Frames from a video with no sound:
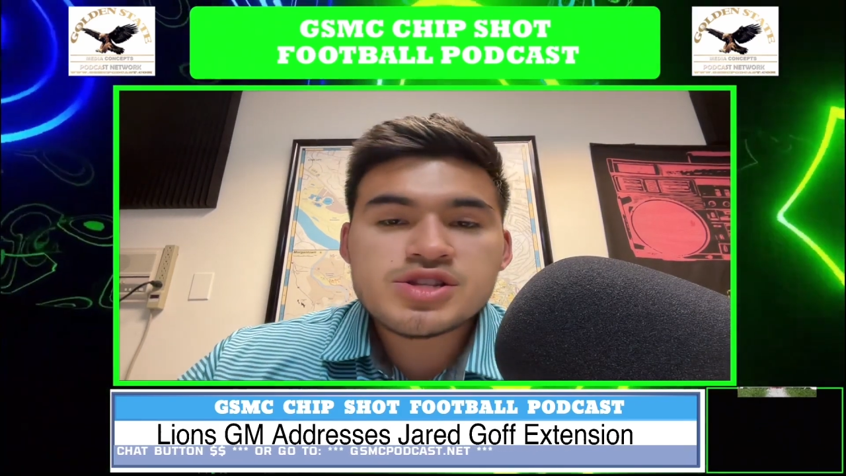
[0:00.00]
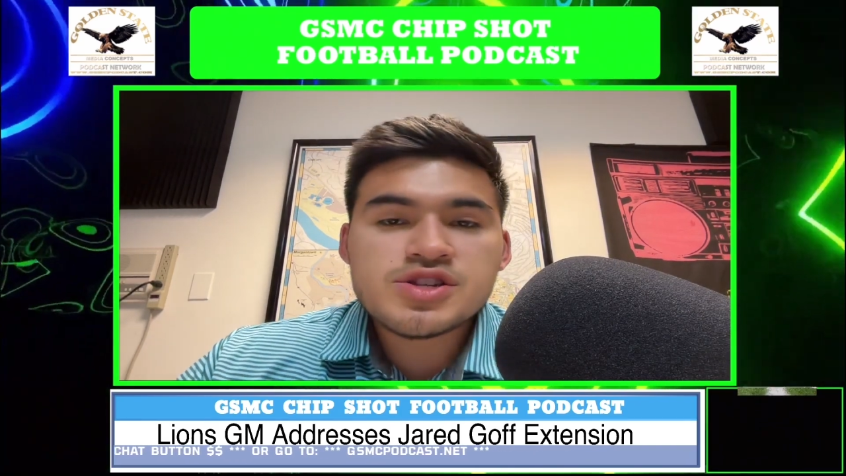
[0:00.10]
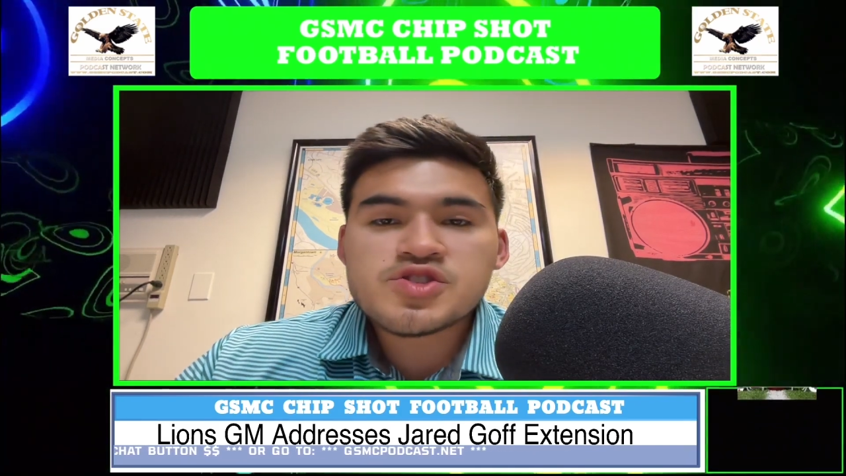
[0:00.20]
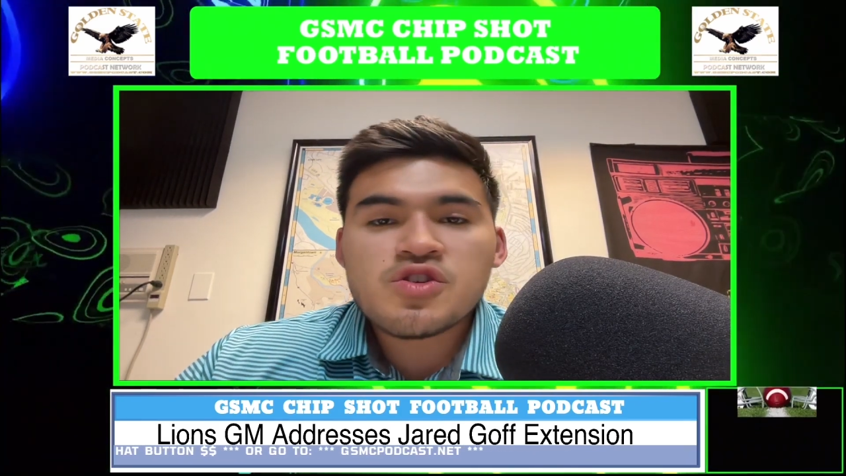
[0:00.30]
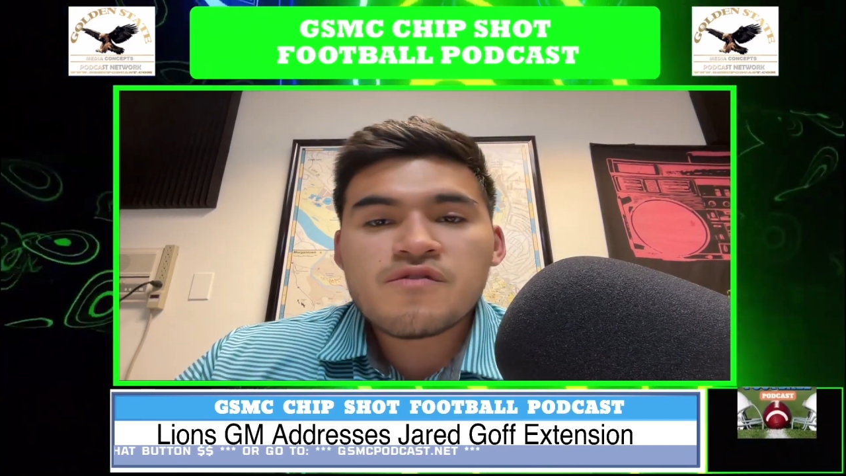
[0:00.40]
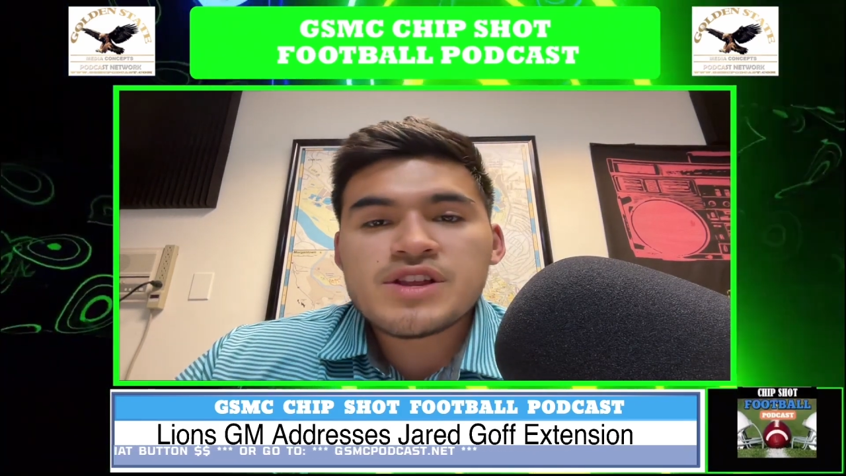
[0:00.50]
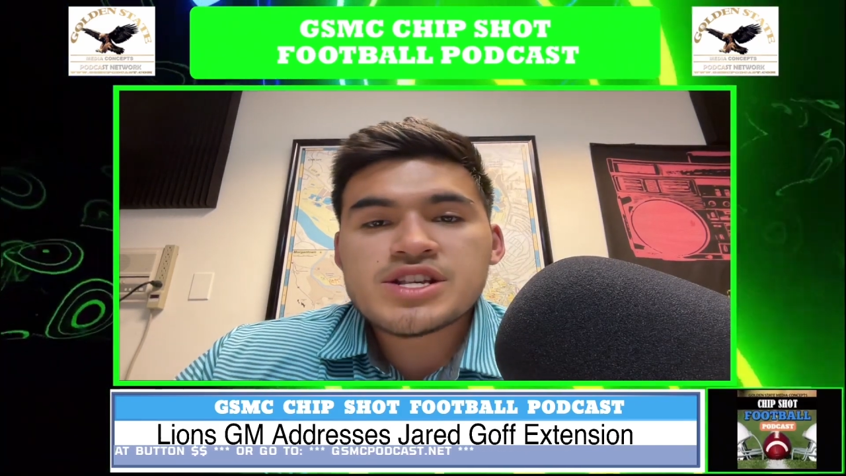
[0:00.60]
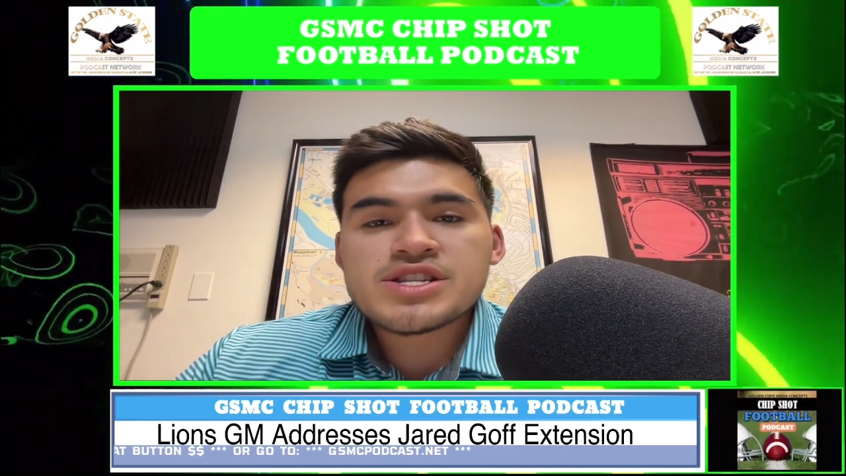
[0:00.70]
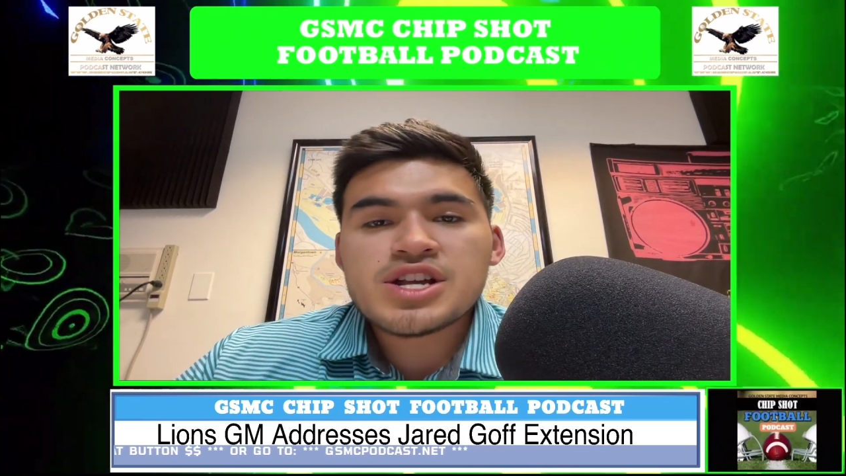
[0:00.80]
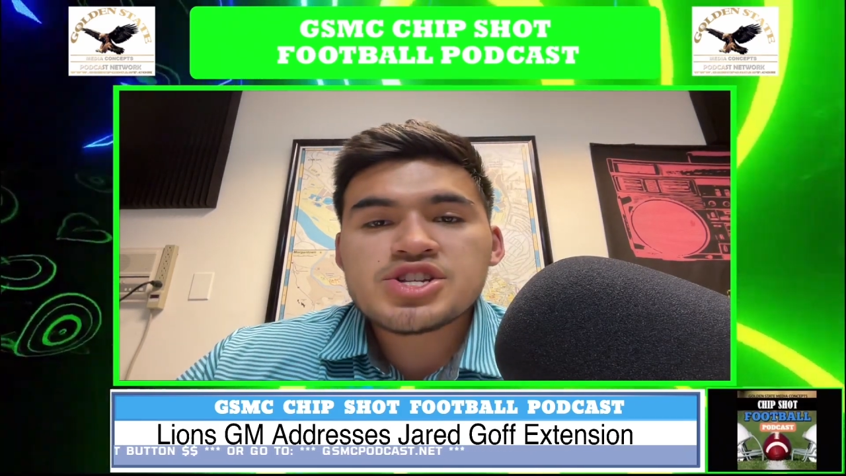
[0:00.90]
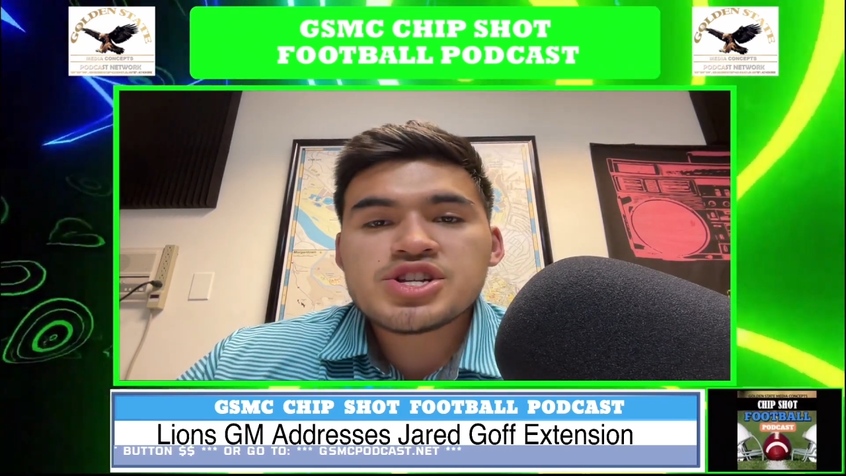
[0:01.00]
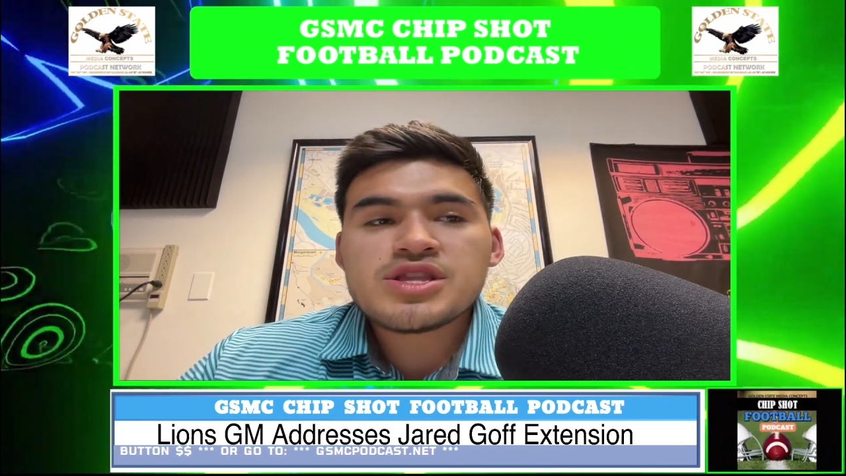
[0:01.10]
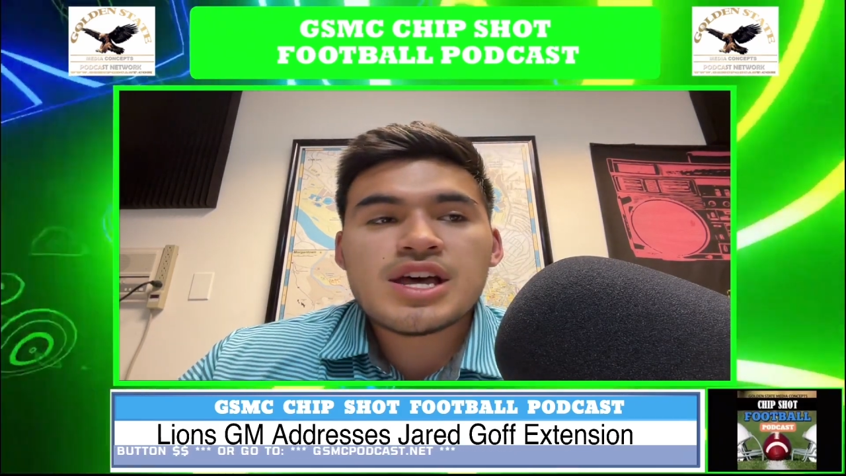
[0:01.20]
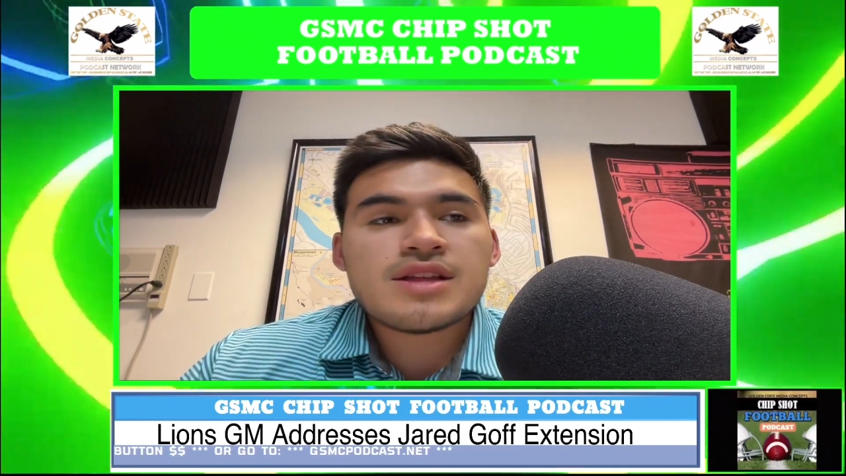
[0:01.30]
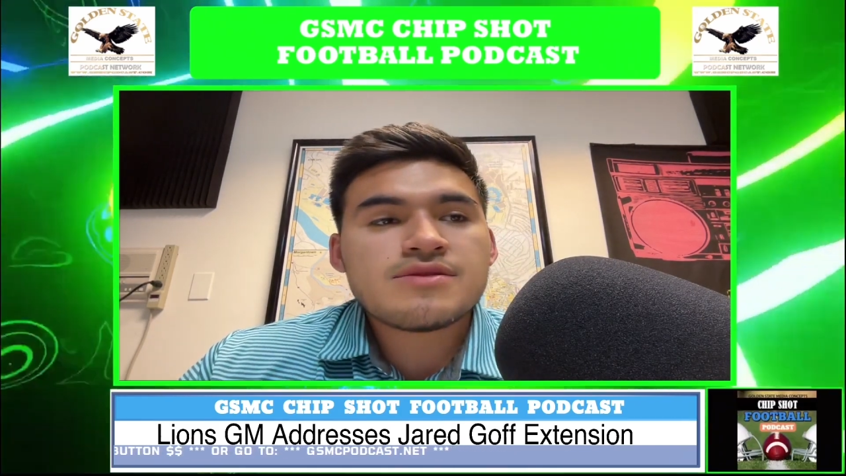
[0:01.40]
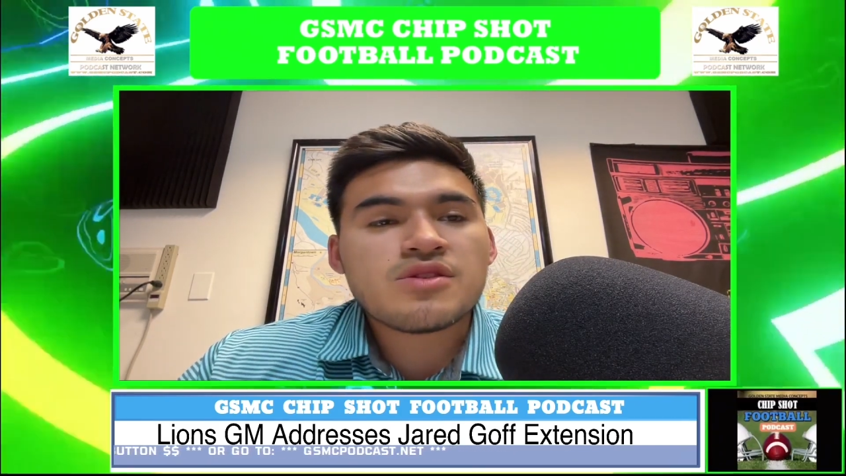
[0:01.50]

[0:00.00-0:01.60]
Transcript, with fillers: deserve an extension, that the